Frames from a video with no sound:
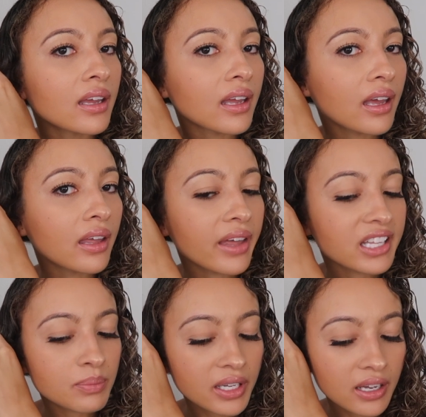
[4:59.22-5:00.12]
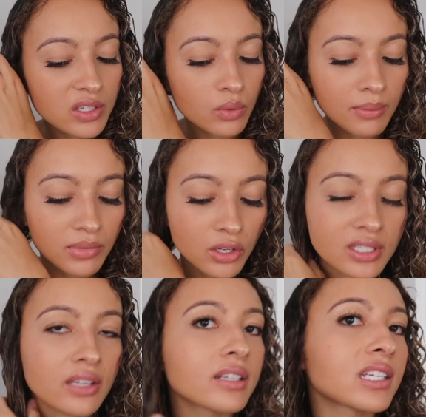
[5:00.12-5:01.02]
and that's because when I'm
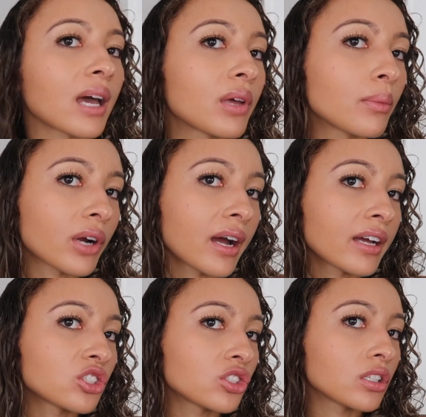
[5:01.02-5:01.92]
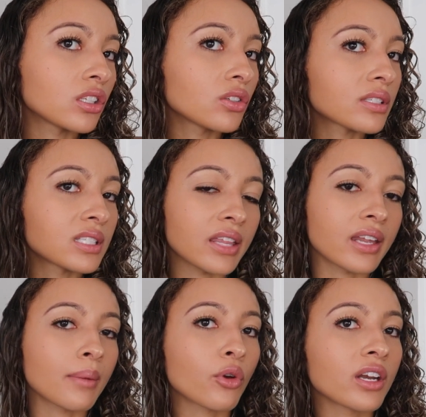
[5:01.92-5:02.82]
using the Denman brush, you'll see
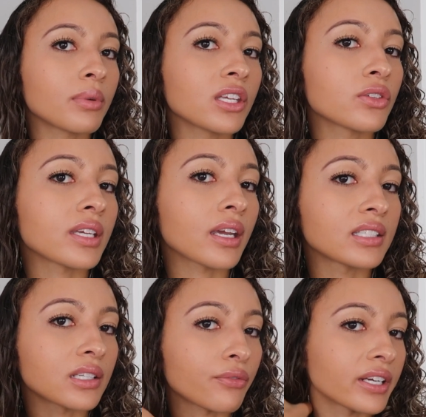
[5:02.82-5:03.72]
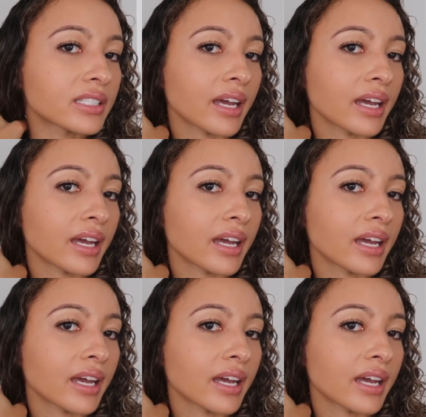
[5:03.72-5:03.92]
that I'm going to be using a different